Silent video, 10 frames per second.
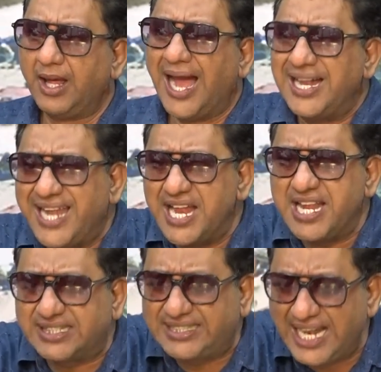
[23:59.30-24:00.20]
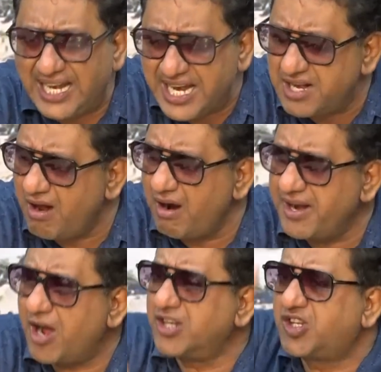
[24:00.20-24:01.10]
And then they still didn't learn.
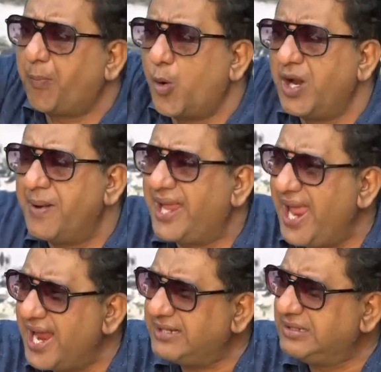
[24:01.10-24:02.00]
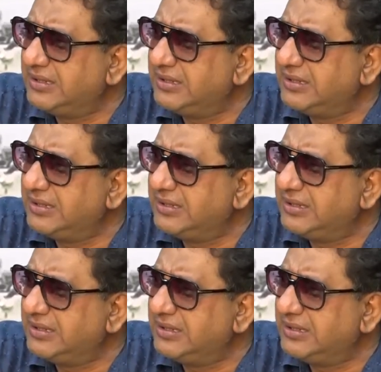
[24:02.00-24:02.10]
They're going to support them again.